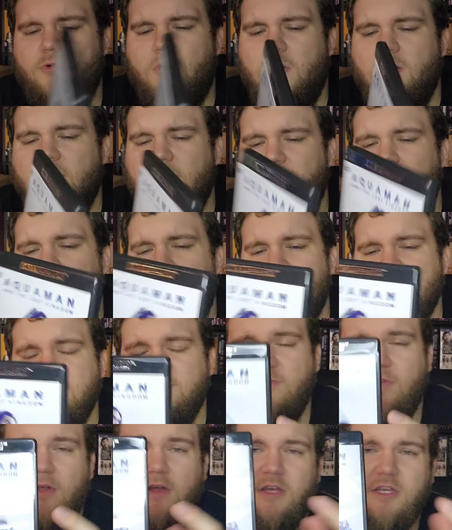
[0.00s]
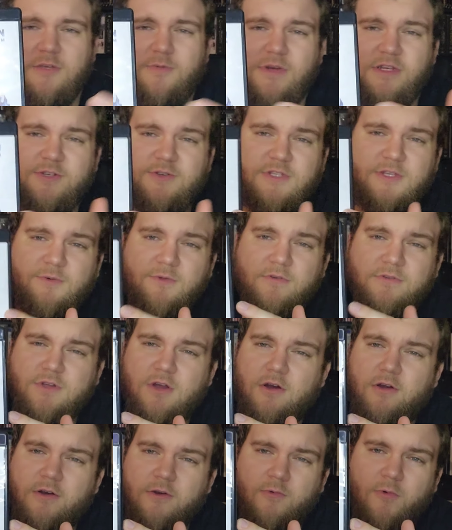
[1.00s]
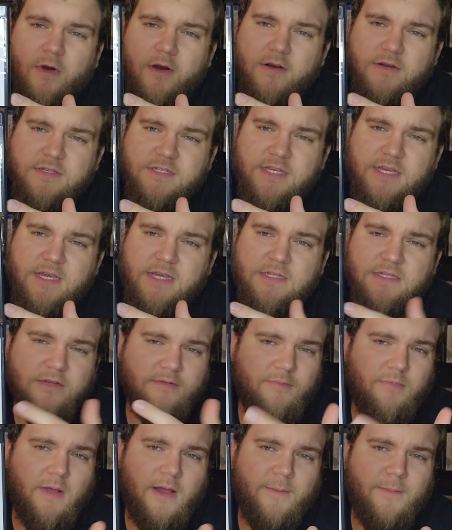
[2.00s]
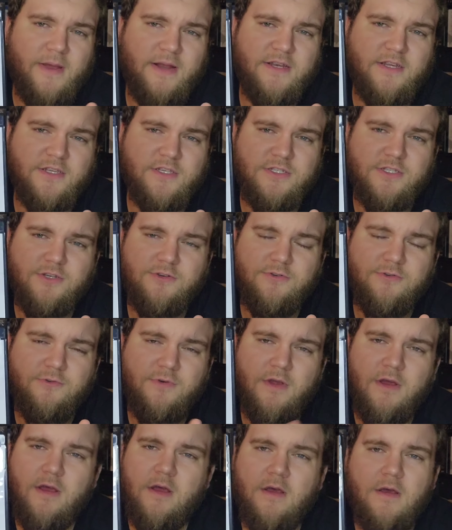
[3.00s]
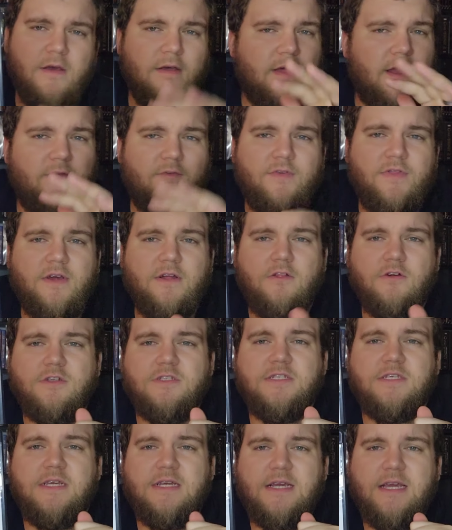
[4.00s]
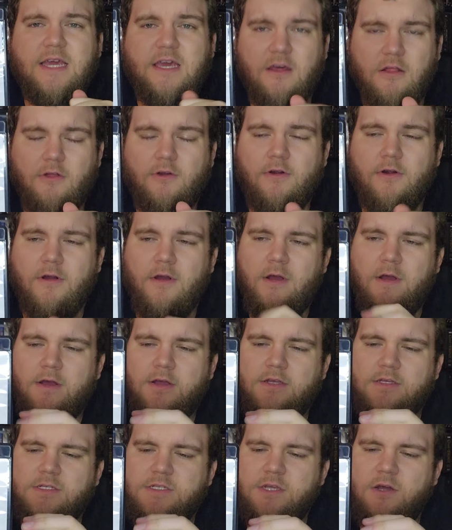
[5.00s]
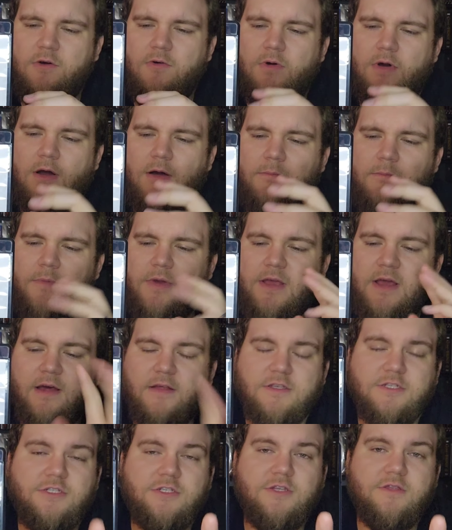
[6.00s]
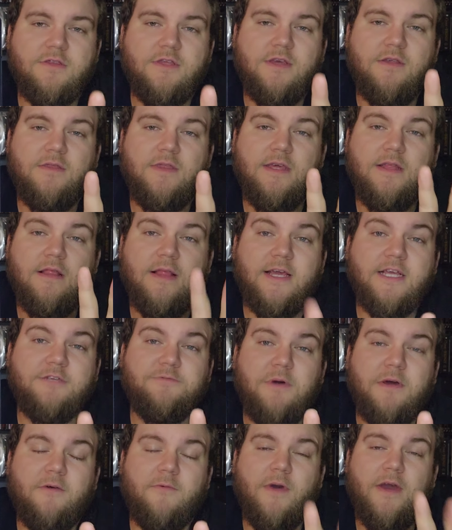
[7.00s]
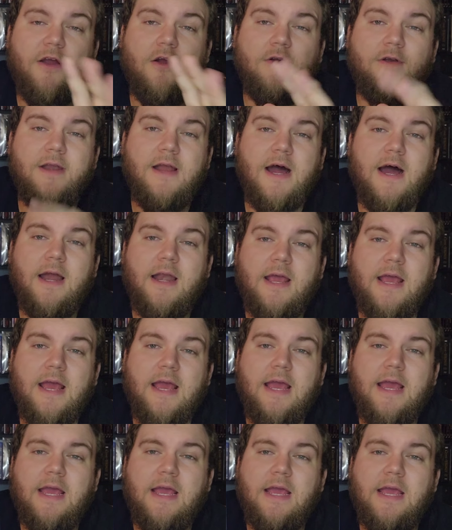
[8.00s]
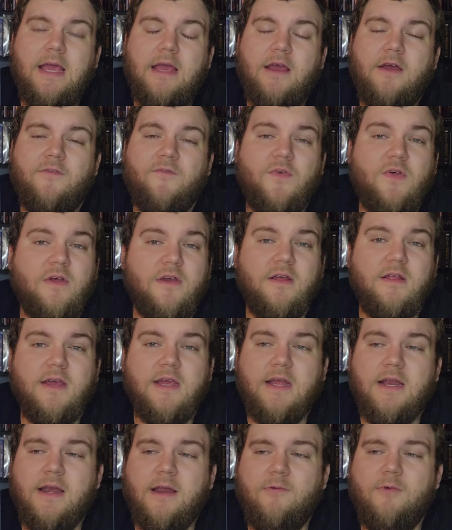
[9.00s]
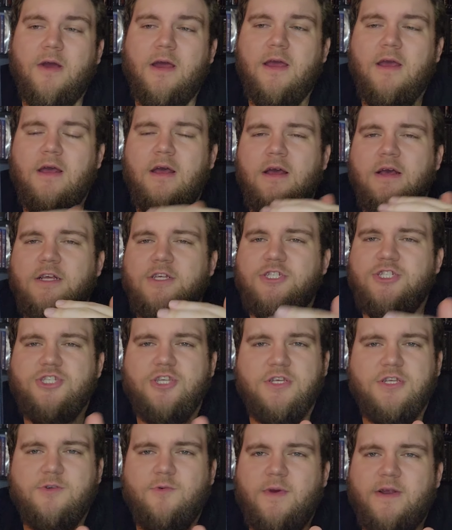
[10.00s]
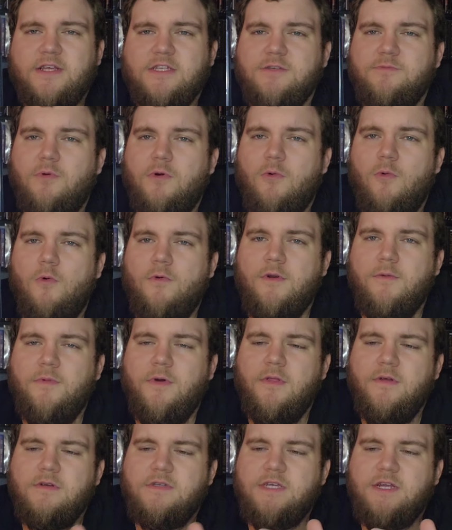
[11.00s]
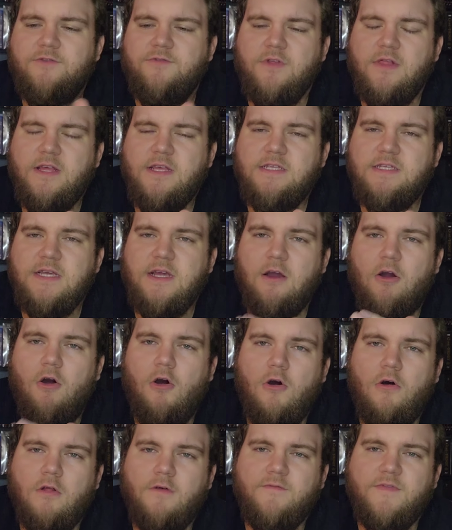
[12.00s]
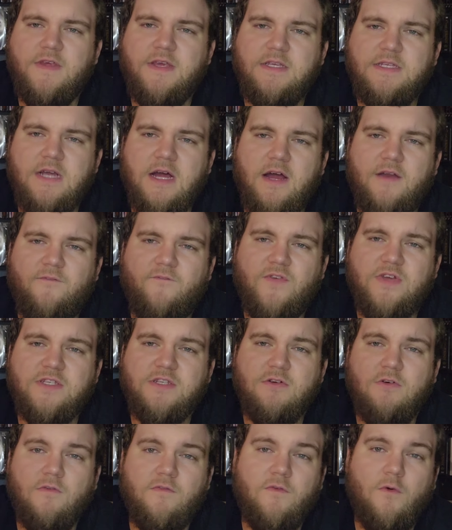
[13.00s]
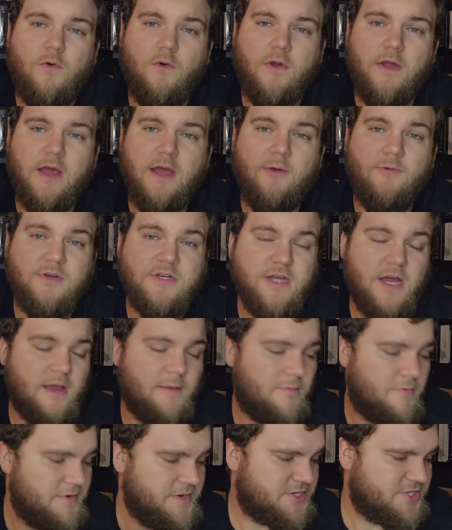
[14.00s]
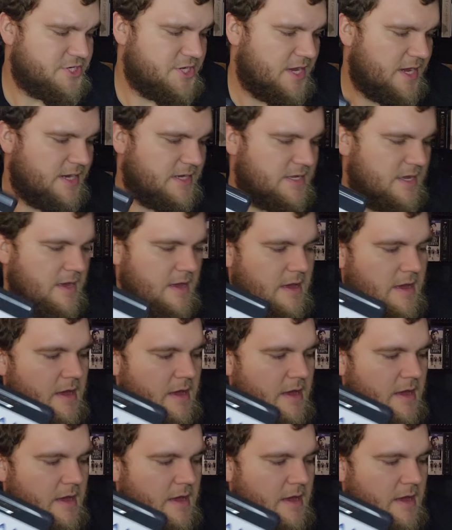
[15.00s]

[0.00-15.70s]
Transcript: quality possible, especially with some of those underwater scenes and a Black Manta suit. Everything looks killer. So, uh, but yeah, the, the links, by the way, are not a affiliate link in any way. It's just a way to support Warner Brothers and releasing all of these on physical four K, which I appreciate.